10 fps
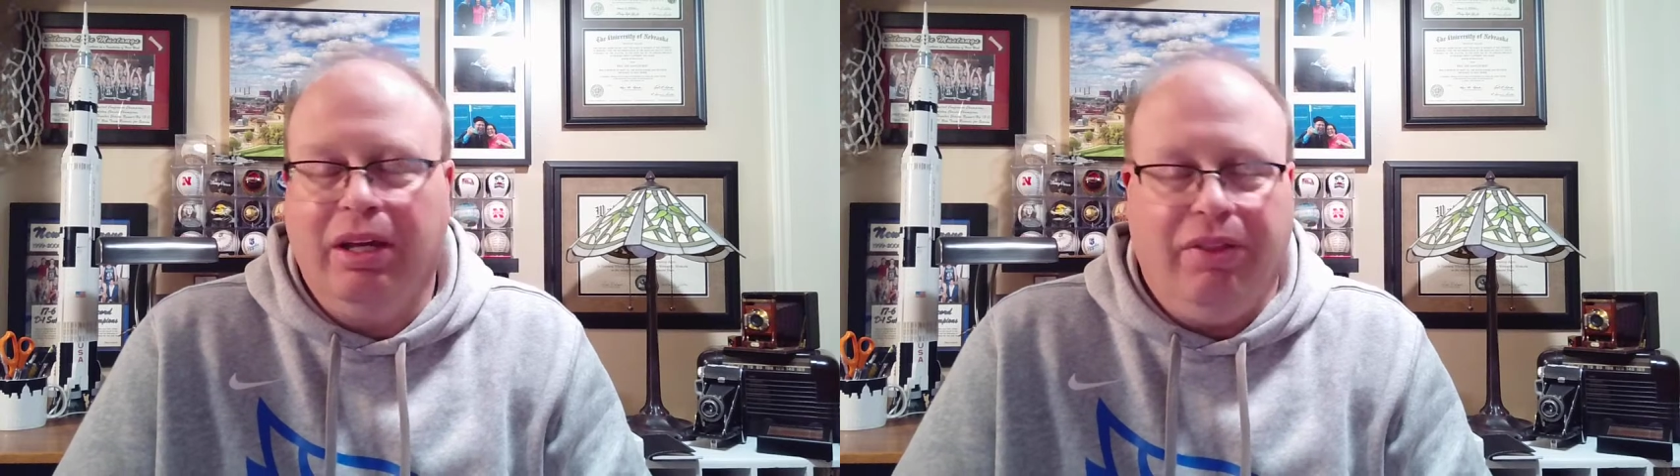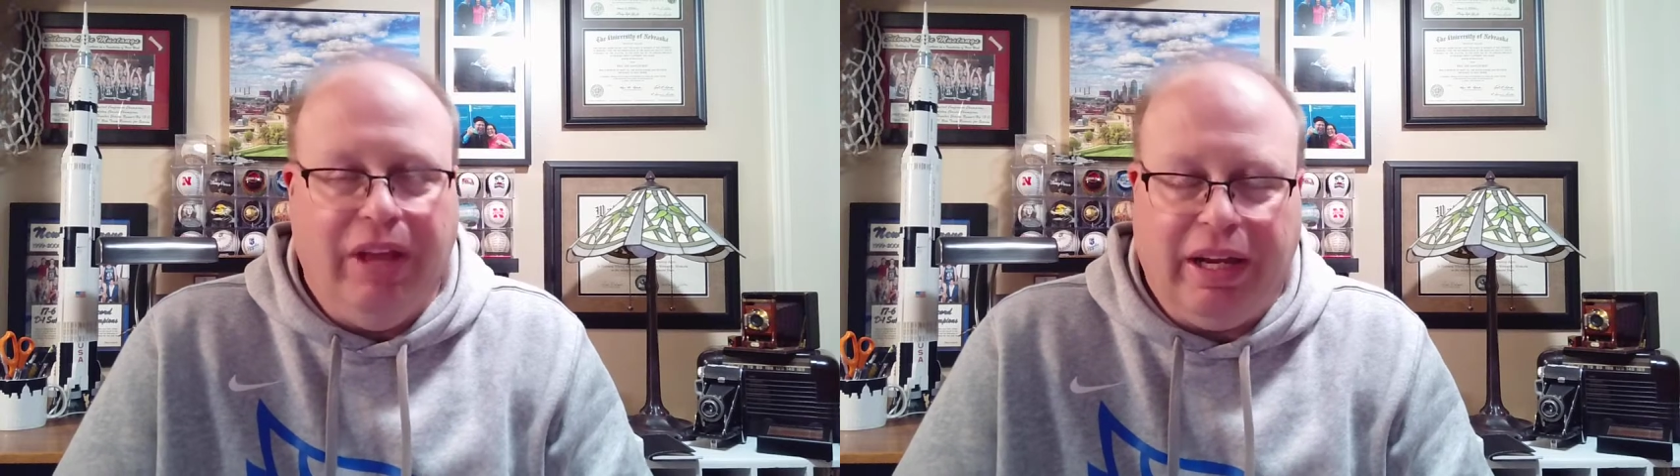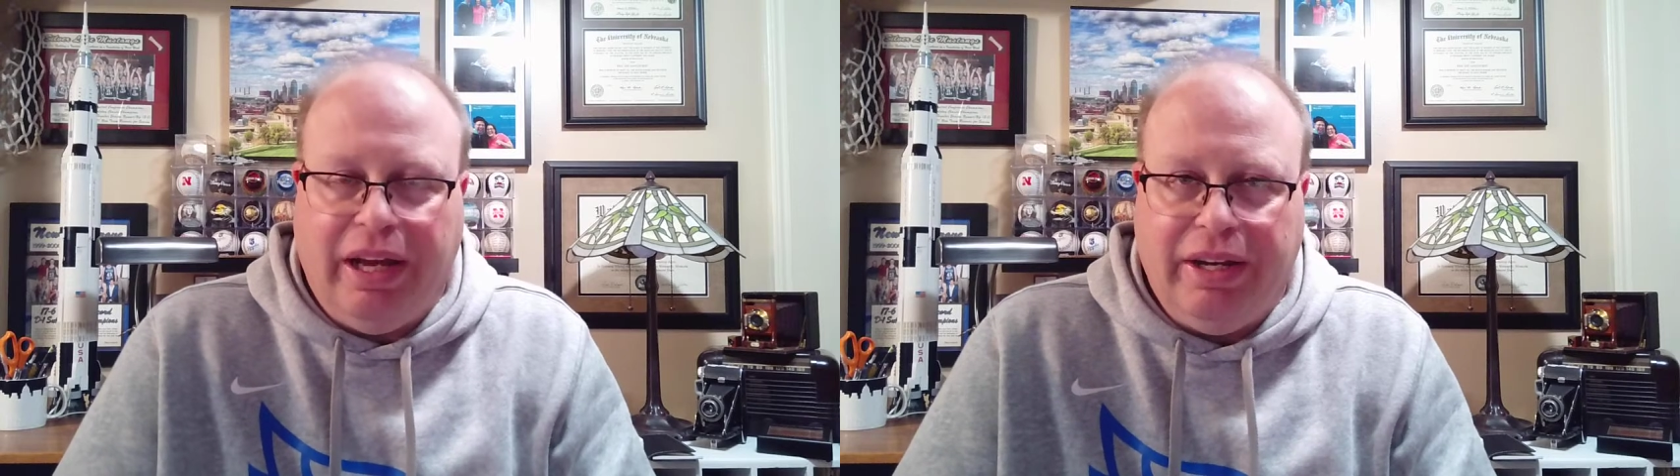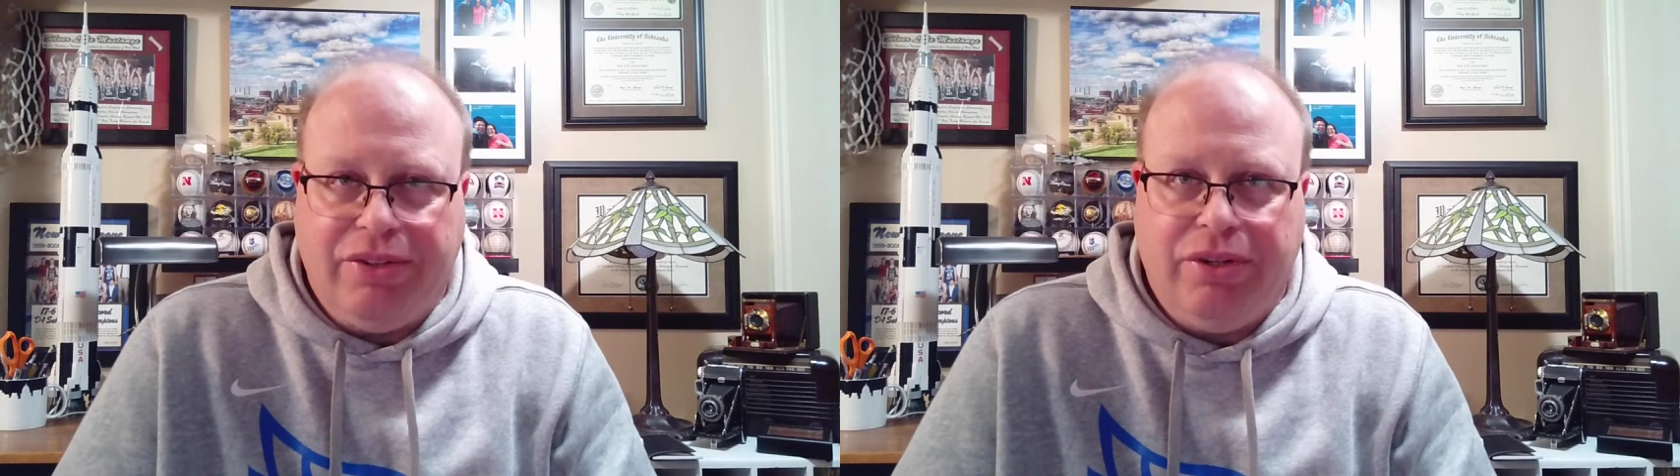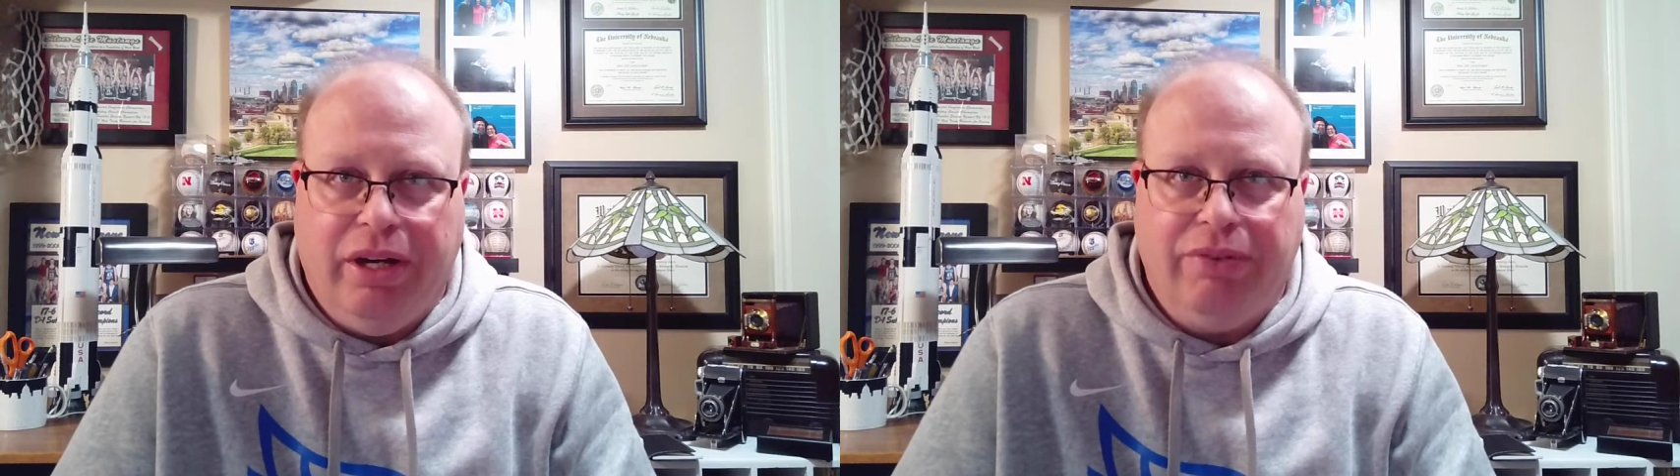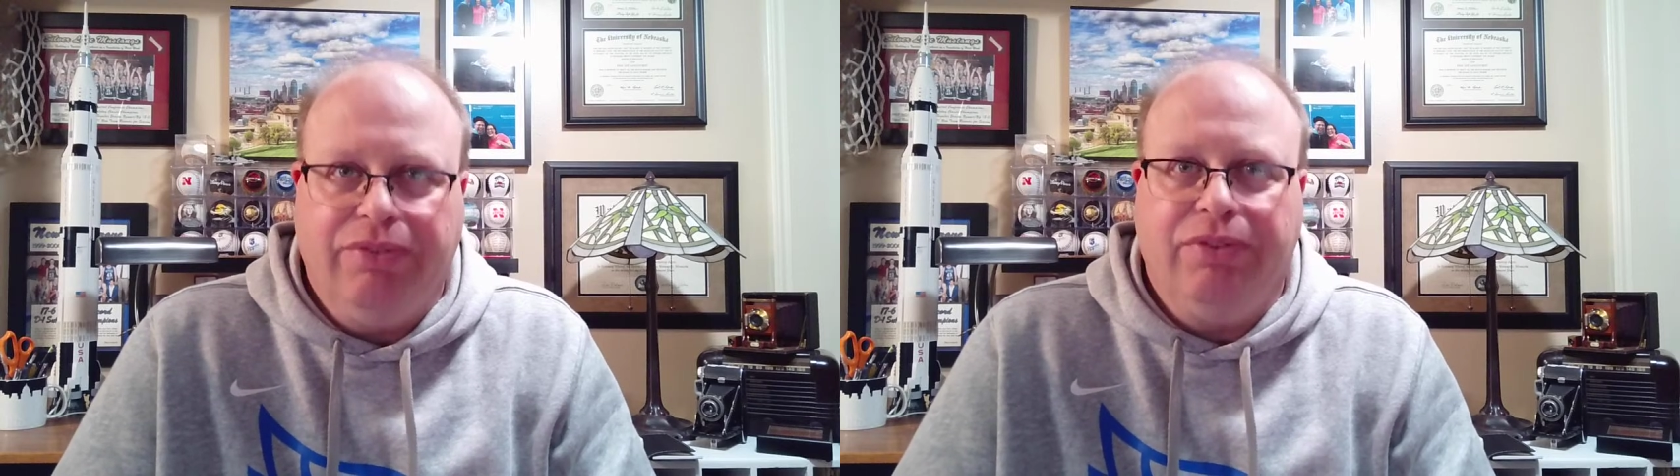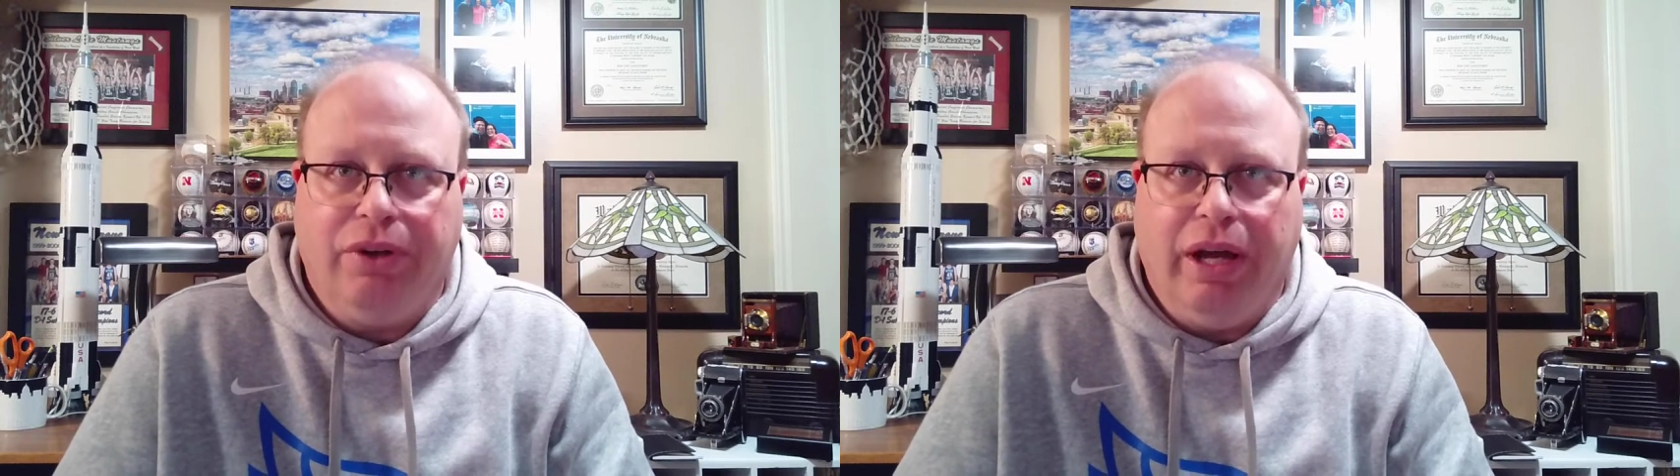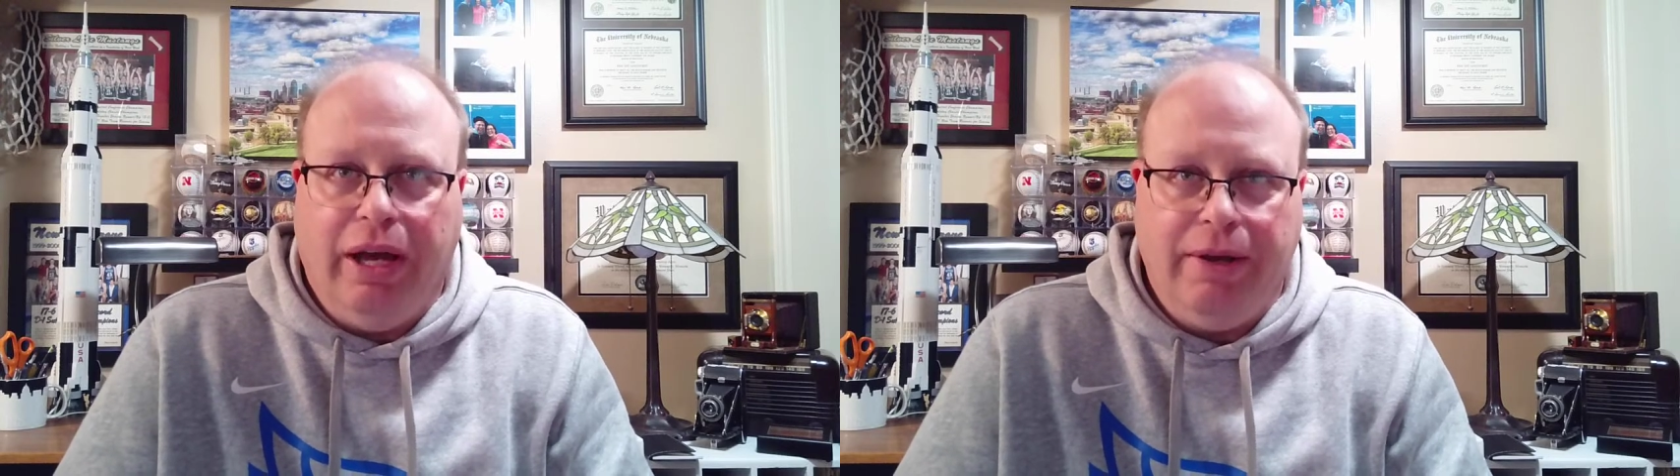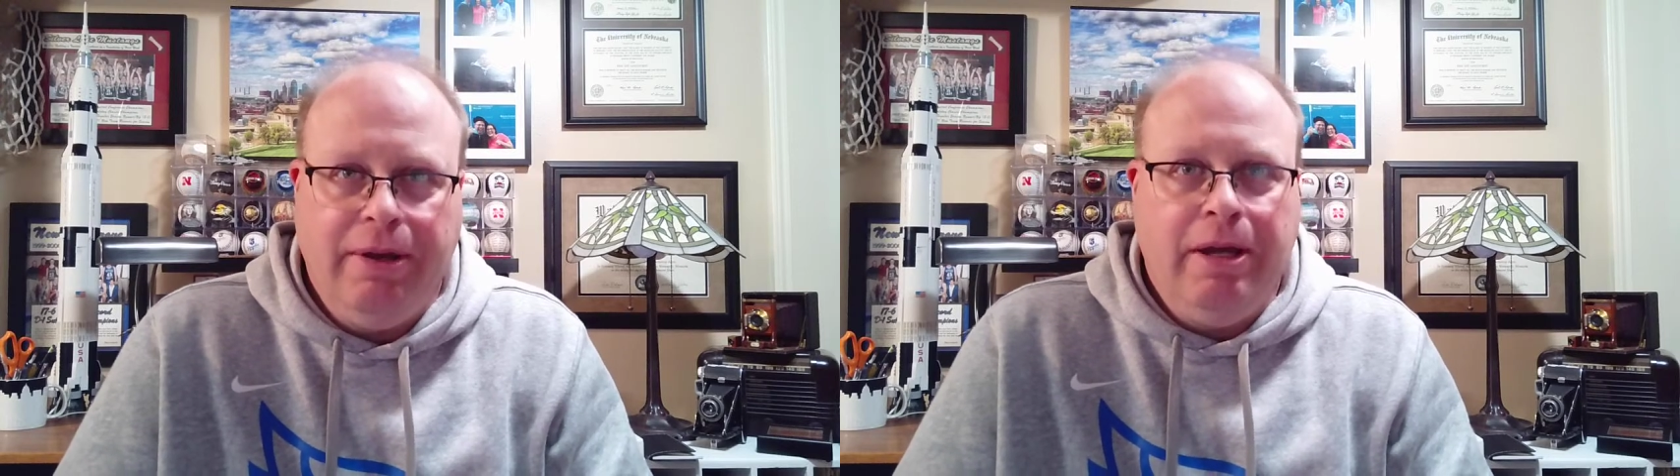that kind of stuff. Okay.